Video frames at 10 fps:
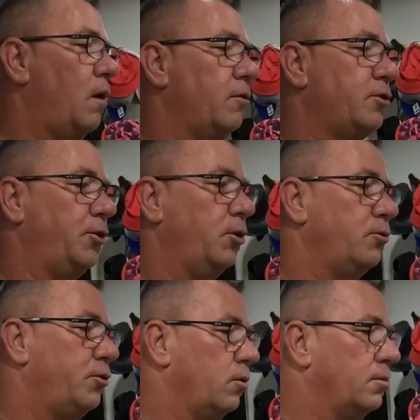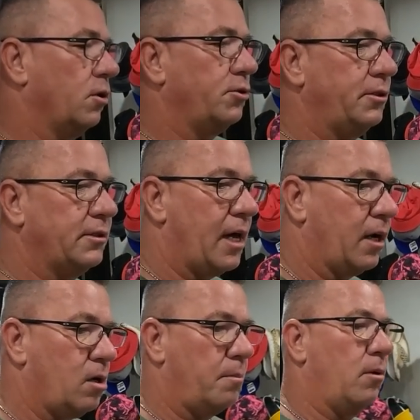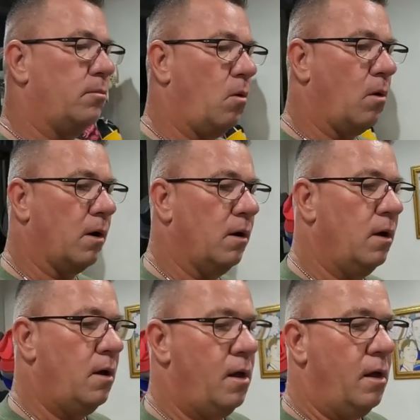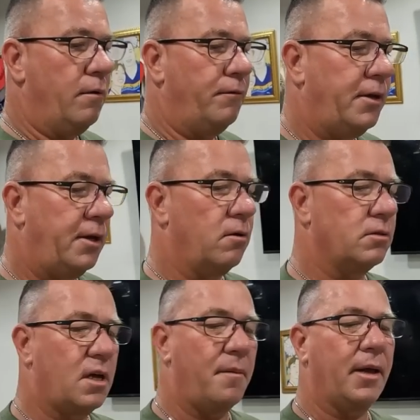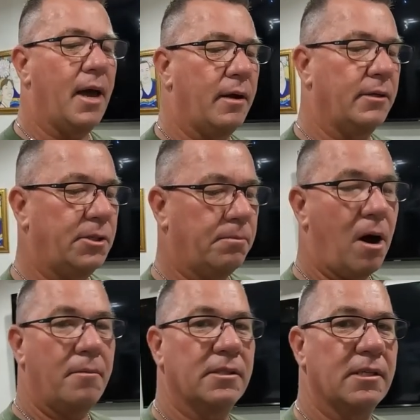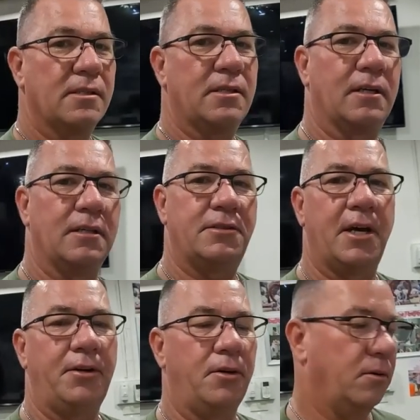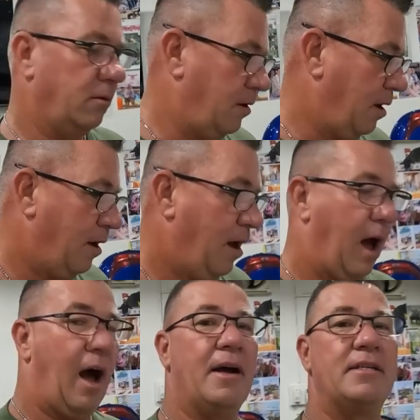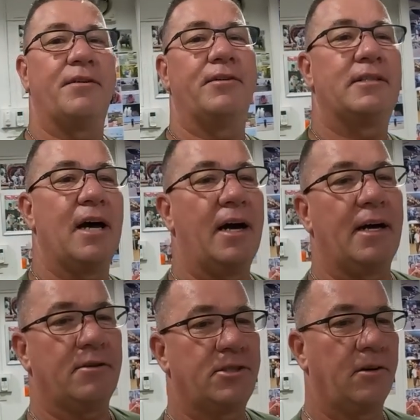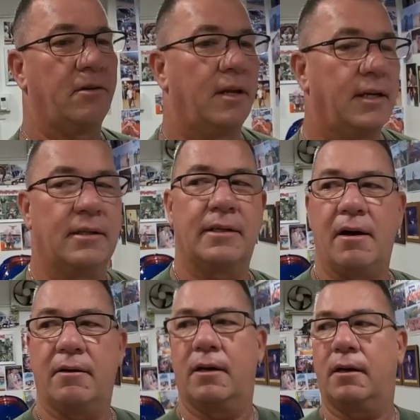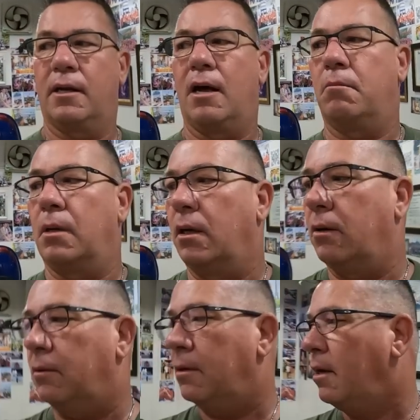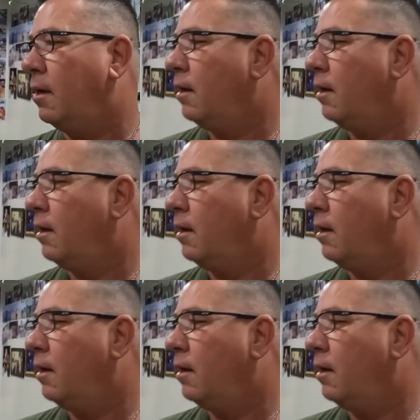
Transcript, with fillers: onto YouTube. So she's got a couple more videos coming out, and she promises to continue. Eyes of a Thai. I'll share the link down down below